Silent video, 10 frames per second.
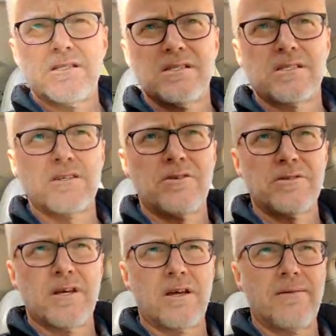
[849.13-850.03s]

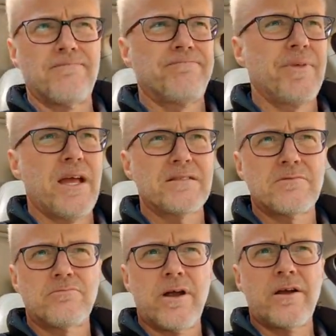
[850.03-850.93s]
So yeah, it's
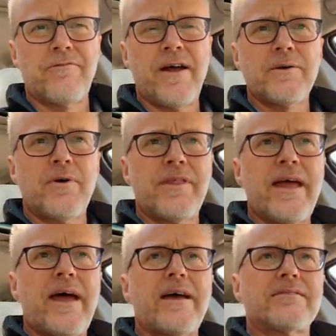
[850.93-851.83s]
rare to find one that
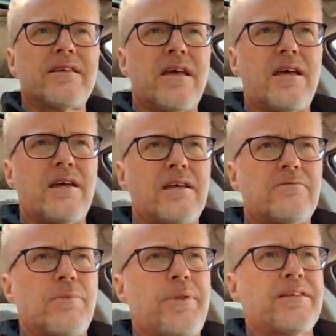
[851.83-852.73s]
has a
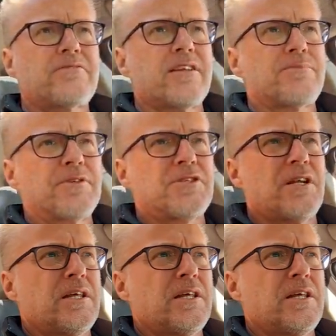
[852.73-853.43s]
replaced transmission in